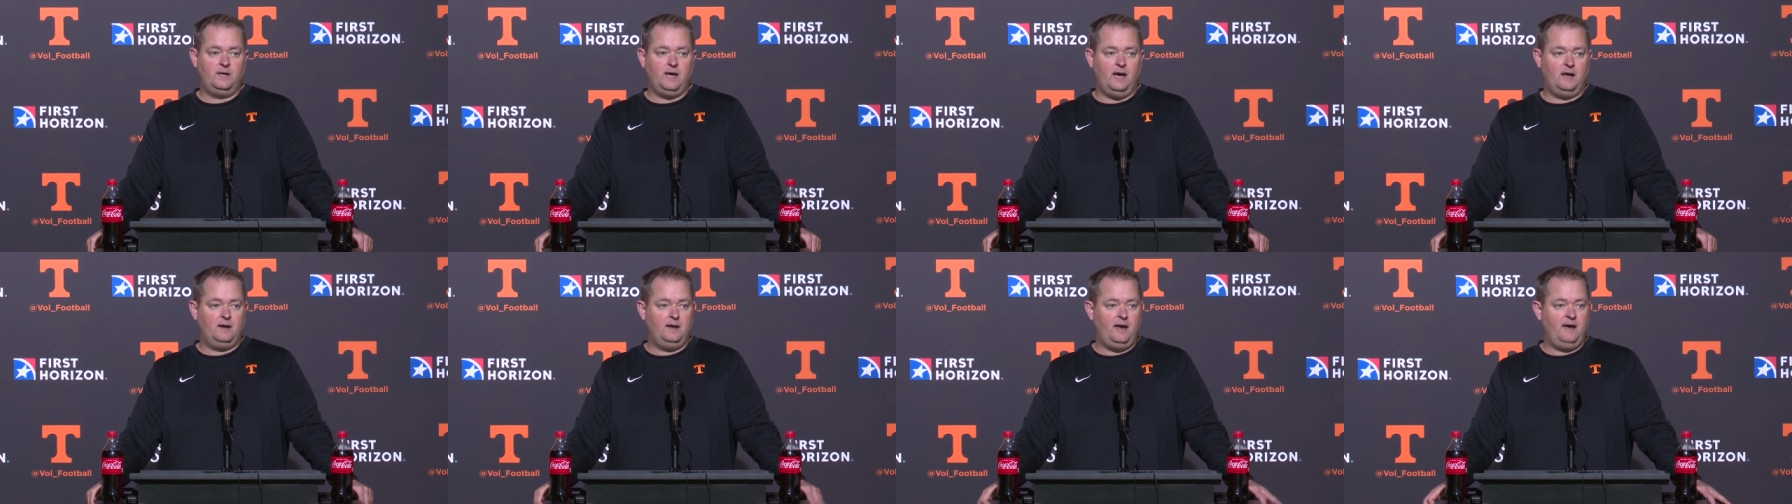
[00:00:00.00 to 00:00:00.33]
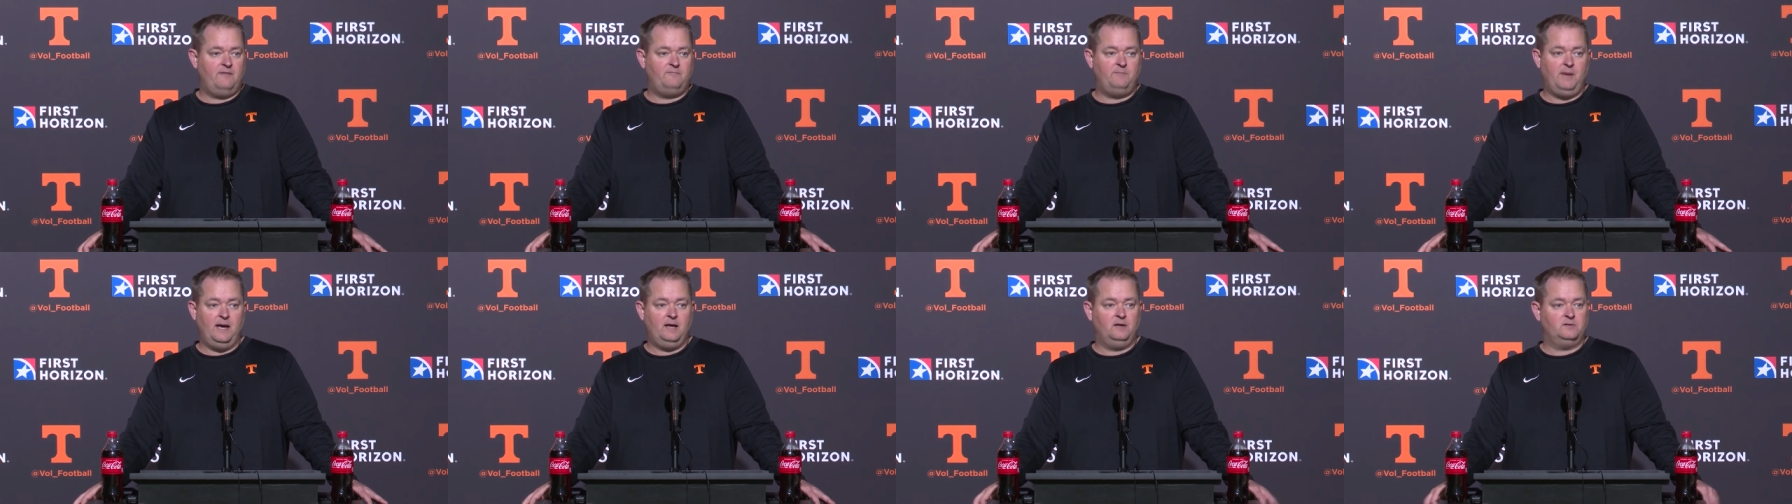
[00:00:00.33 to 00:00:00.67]
got to
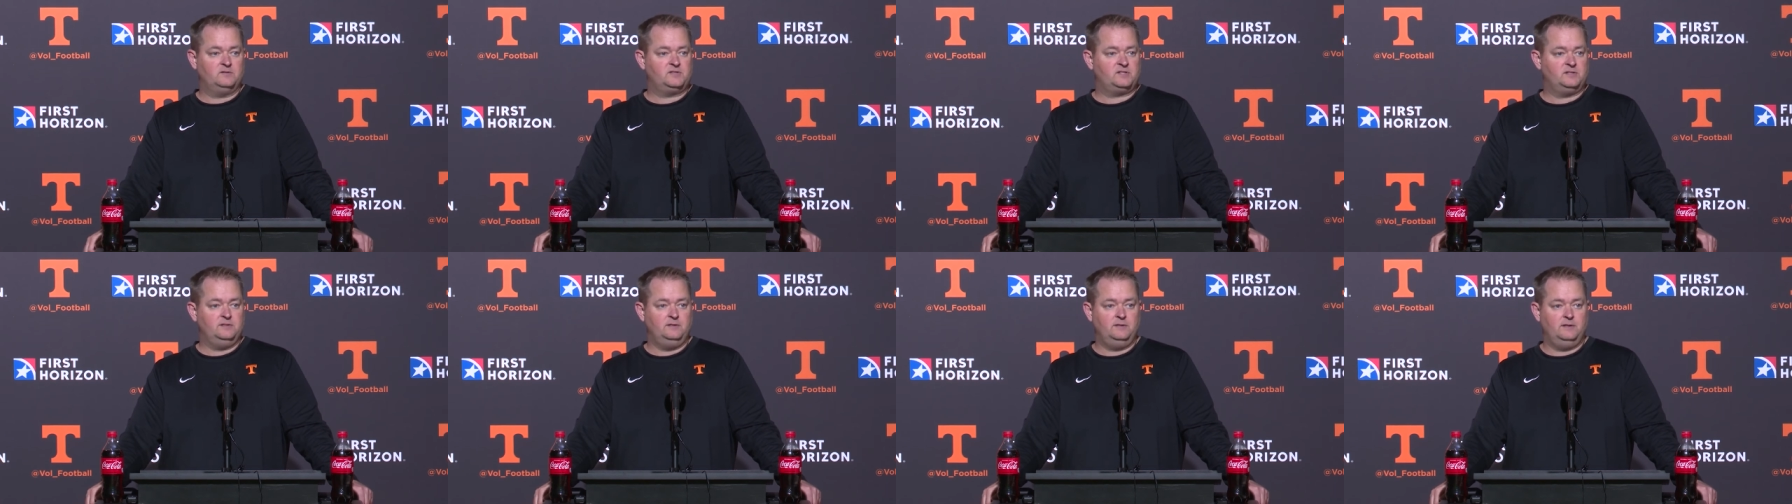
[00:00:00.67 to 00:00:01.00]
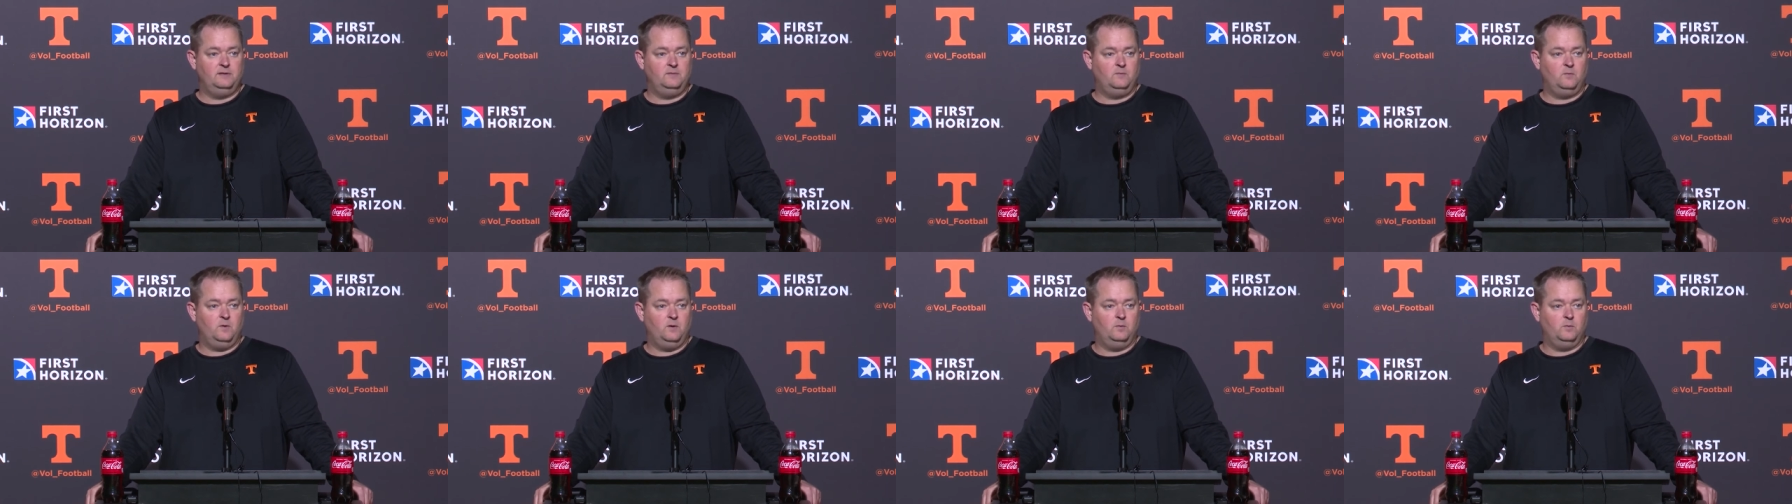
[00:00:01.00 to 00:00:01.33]
have balance
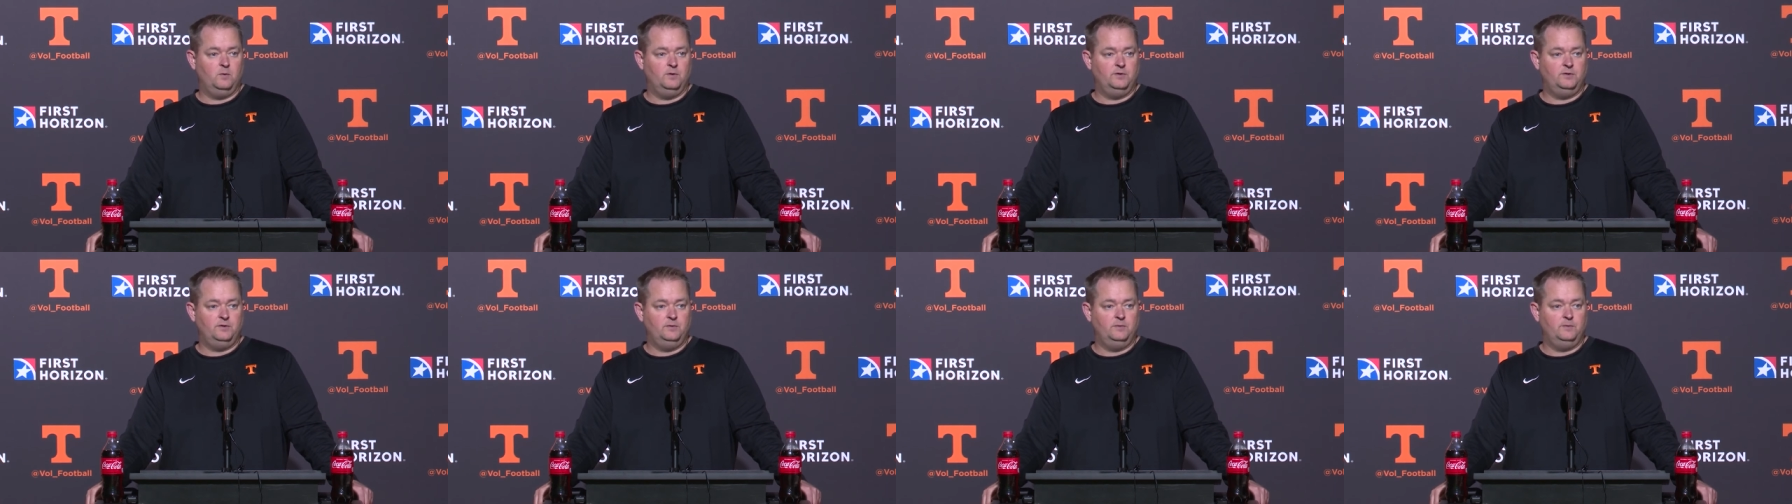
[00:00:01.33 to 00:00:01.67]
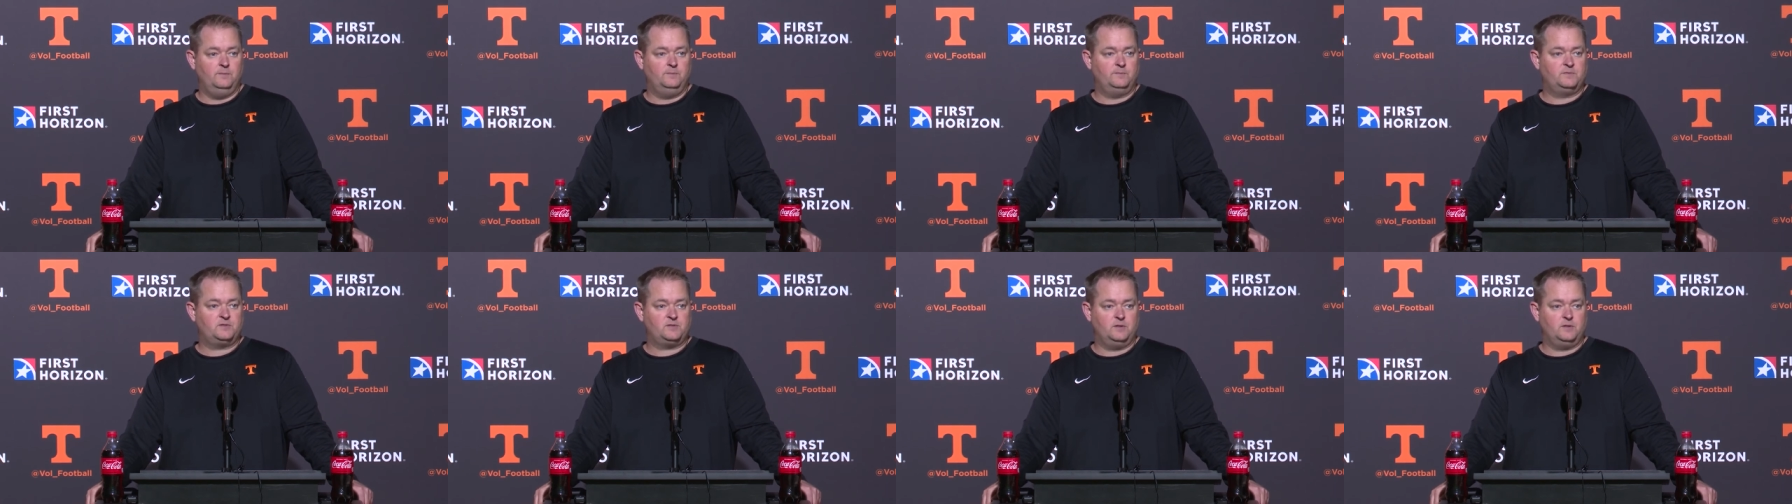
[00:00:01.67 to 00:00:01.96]
in what we're doing.